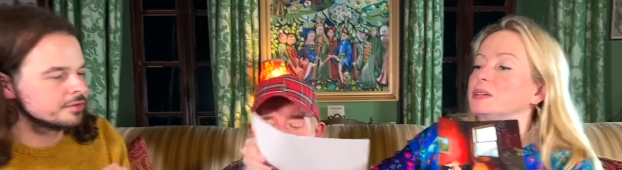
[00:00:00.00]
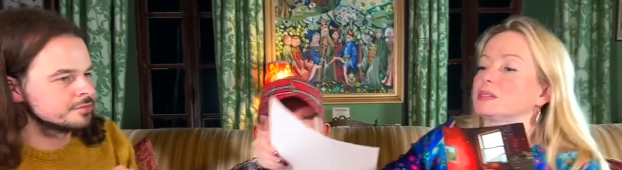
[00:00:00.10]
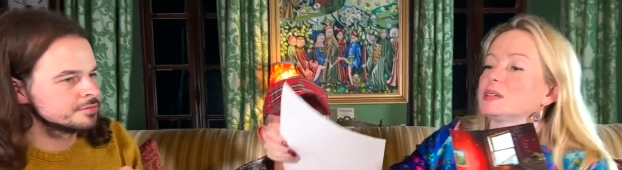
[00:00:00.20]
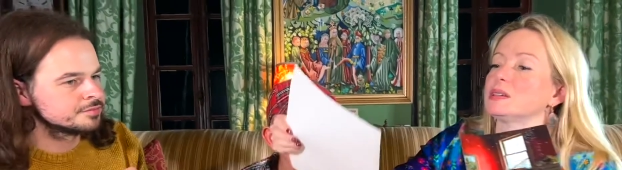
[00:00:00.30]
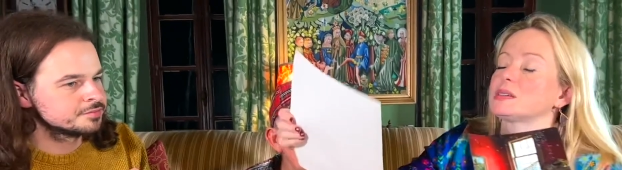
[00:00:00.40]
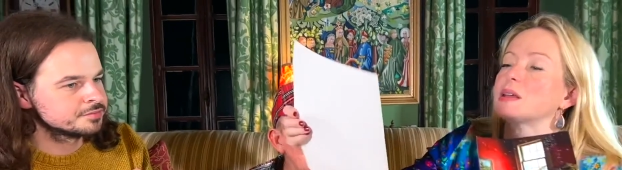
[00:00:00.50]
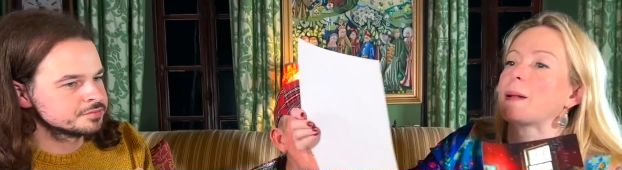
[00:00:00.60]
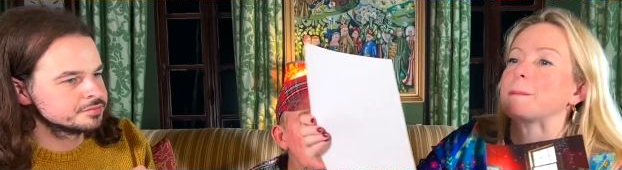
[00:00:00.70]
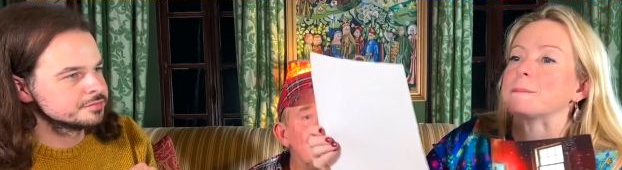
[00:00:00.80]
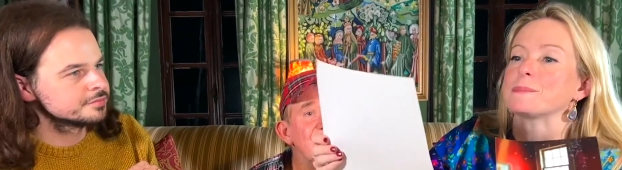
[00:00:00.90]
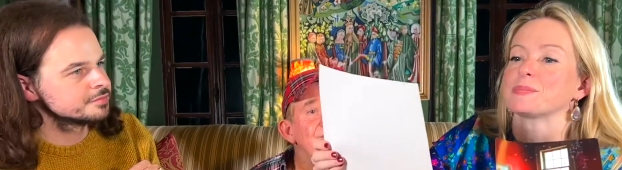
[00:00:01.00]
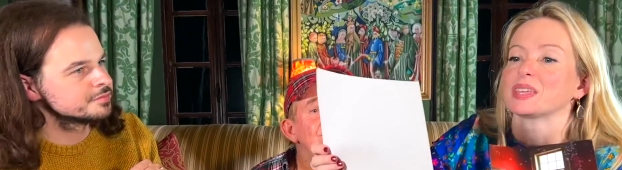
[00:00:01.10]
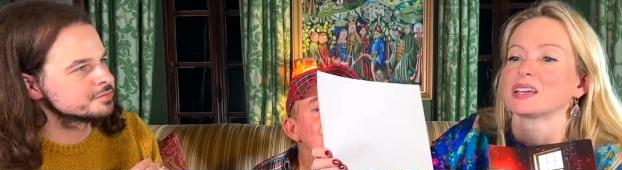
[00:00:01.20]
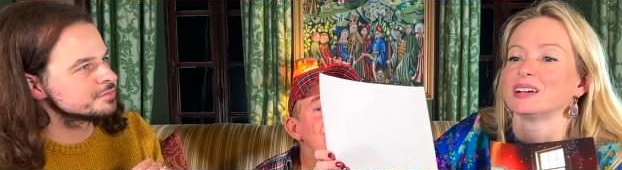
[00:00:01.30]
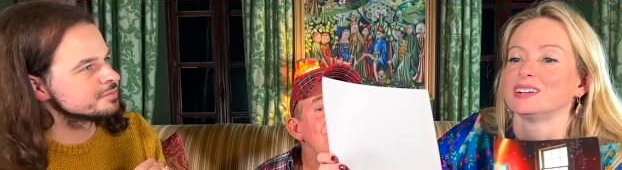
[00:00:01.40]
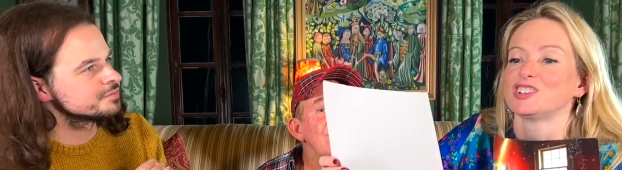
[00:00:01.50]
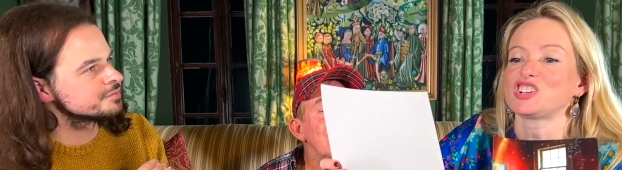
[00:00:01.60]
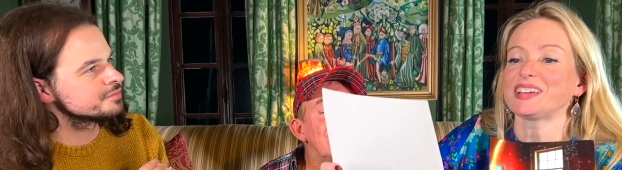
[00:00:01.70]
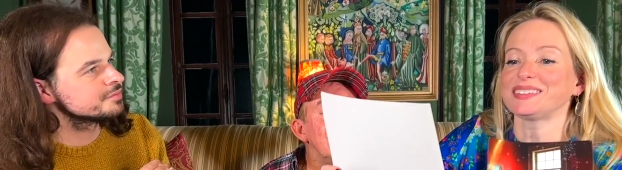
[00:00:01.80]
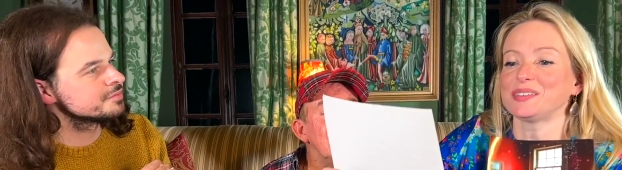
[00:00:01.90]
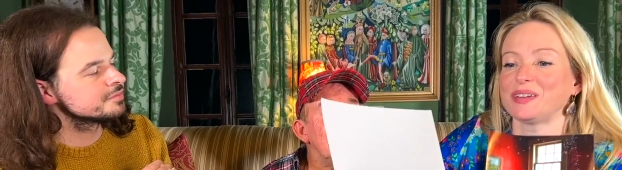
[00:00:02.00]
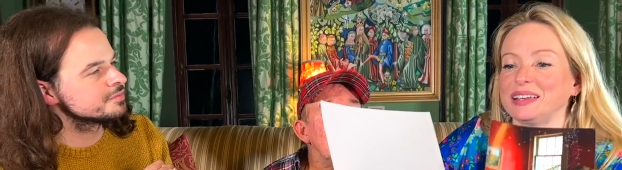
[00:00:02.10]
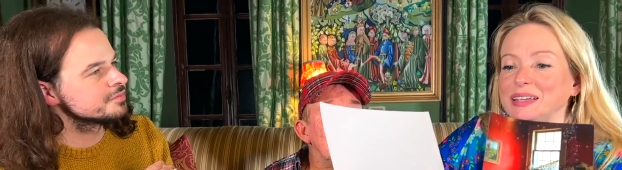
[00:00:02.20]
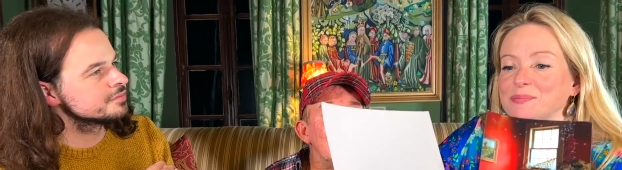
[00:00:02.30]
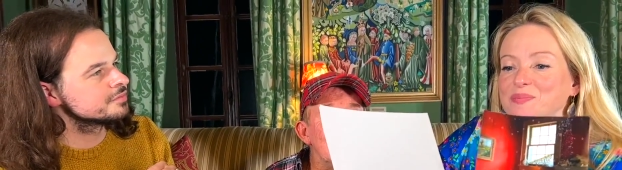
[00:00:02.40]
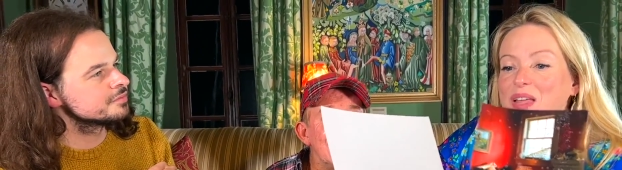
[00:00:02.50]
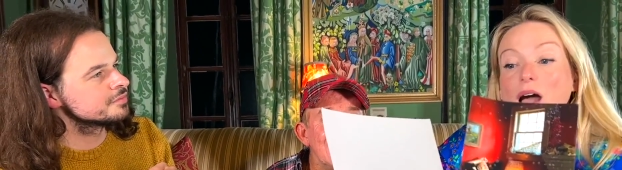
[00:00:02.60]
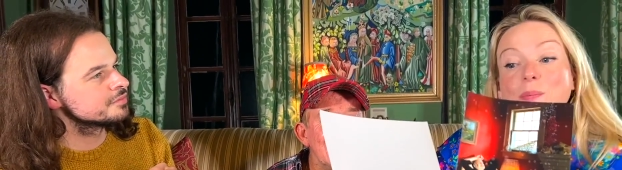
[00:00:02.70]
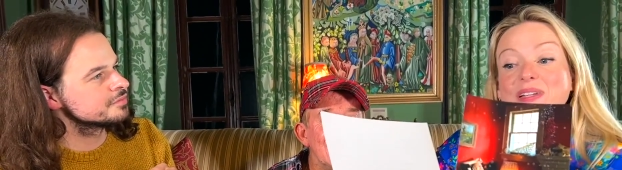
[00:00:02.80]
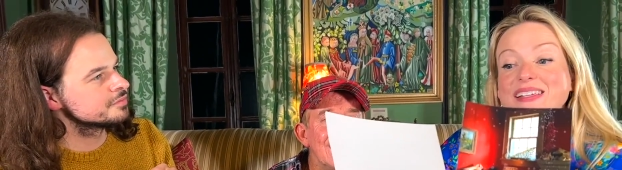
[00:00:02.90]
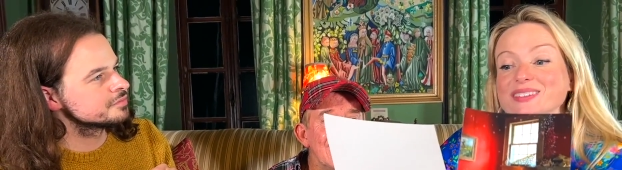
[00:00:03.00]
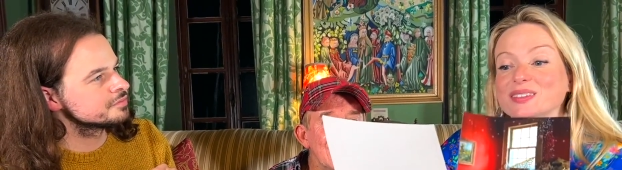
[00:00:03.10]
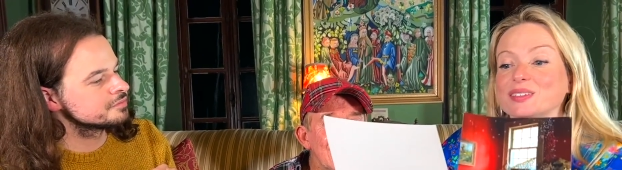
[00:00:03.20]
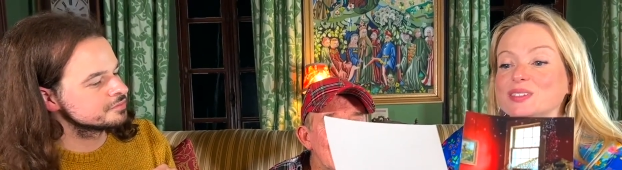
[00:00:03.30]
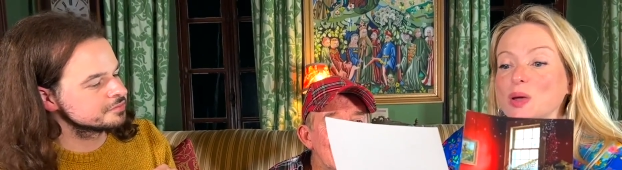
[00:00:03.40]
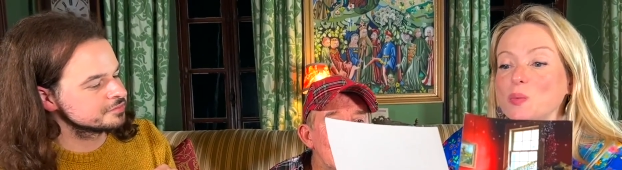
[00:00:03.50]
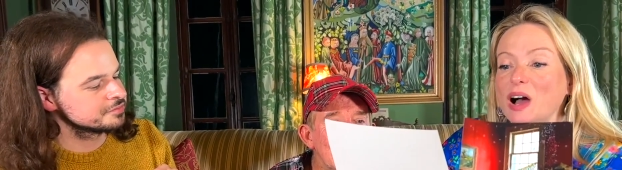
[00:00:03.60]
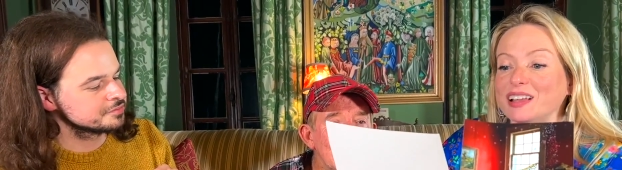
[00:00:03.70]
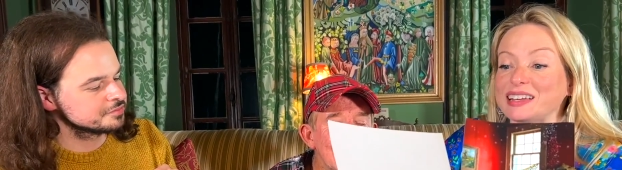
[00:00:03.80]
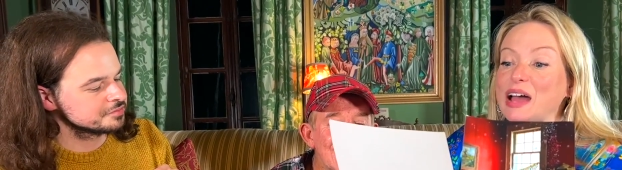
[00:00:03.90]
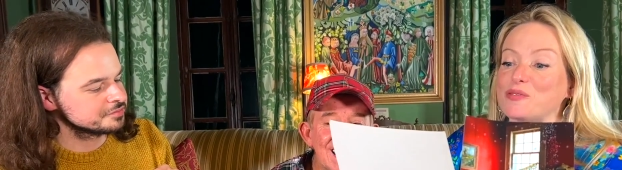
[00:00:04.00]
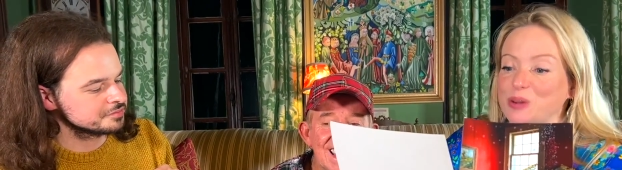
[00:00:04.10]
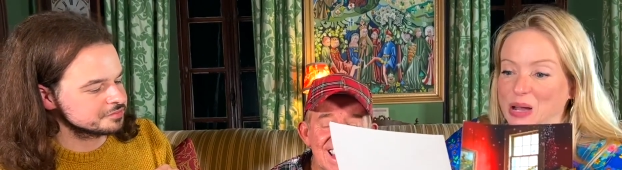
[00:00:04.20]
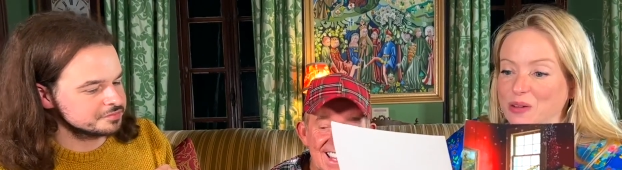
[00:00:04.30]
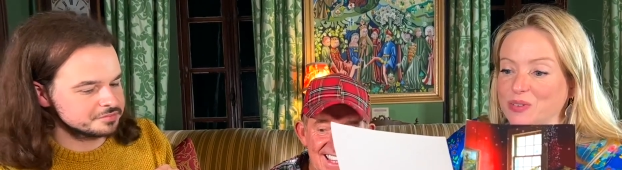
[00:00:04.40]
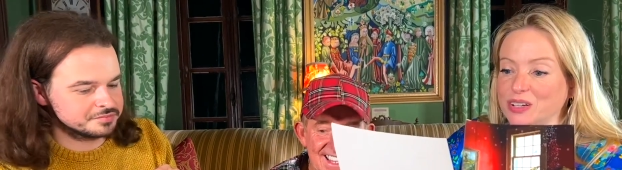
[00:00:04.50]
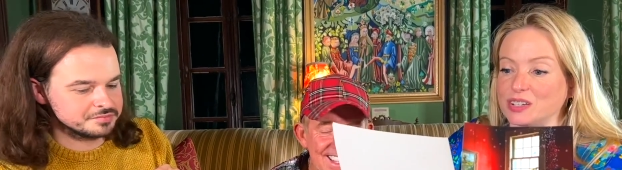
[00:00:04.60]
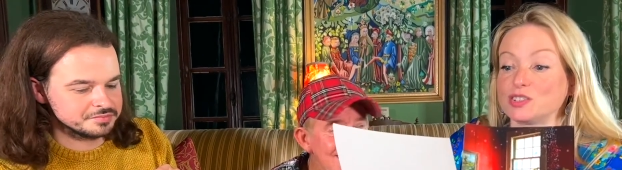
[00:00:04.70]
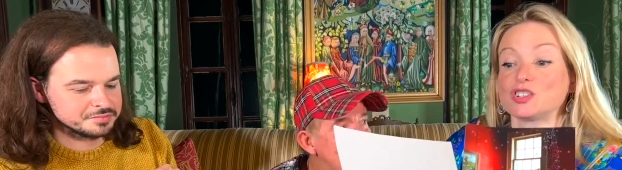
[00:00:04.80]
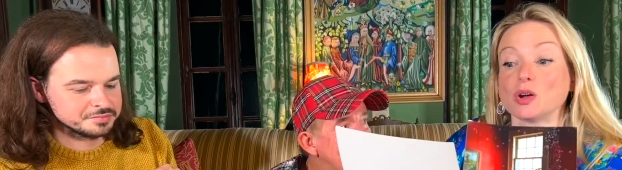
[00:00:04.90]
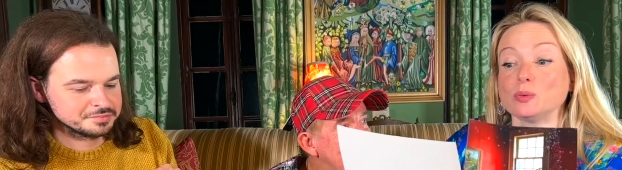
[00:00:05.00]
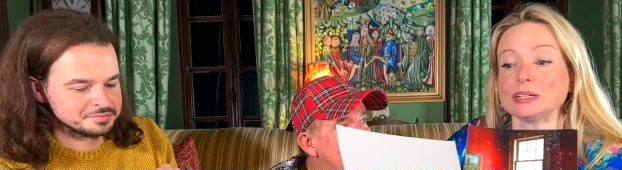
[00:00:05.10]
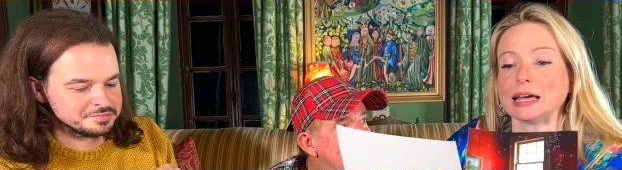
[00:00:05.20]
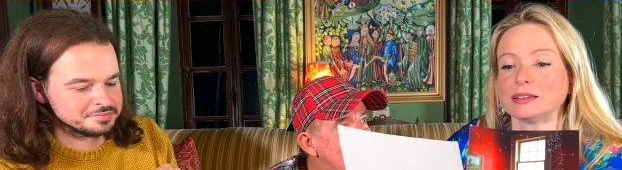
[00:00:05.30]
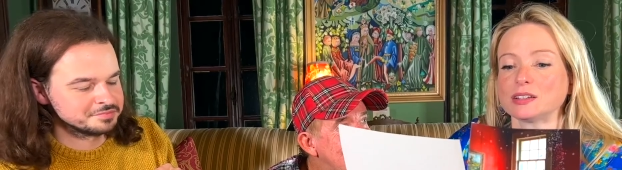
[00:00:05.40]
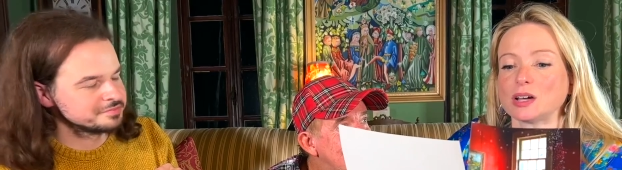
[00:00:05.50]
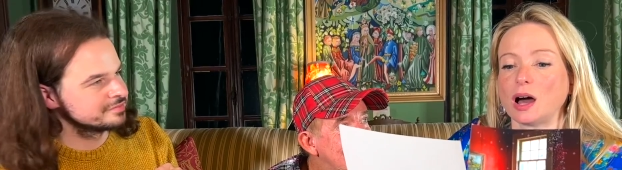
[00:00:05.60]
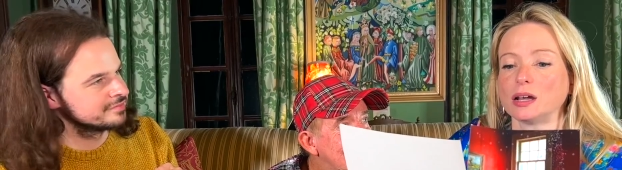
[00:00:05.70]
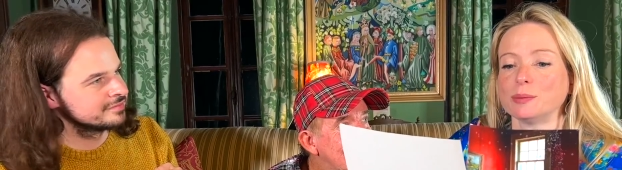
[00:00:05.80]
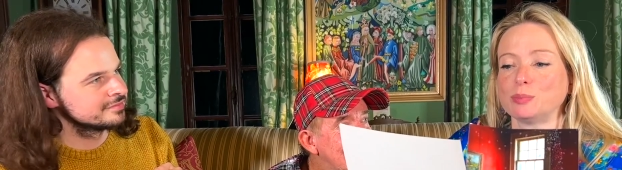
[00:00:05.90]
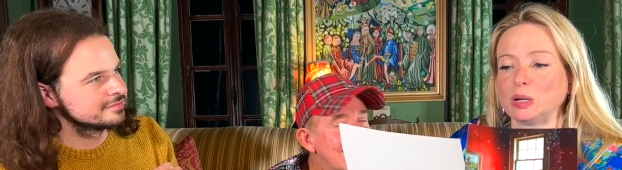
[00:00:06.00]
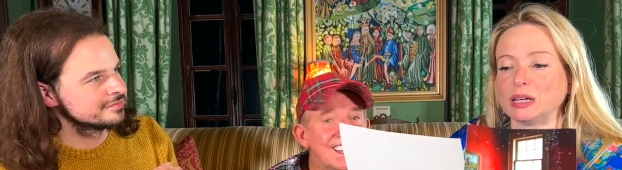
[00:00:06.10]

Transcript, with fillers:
Speaker 1: Oh, that's... Cher i I'm pleased you look so well and have recovered. Don't let Natalia bully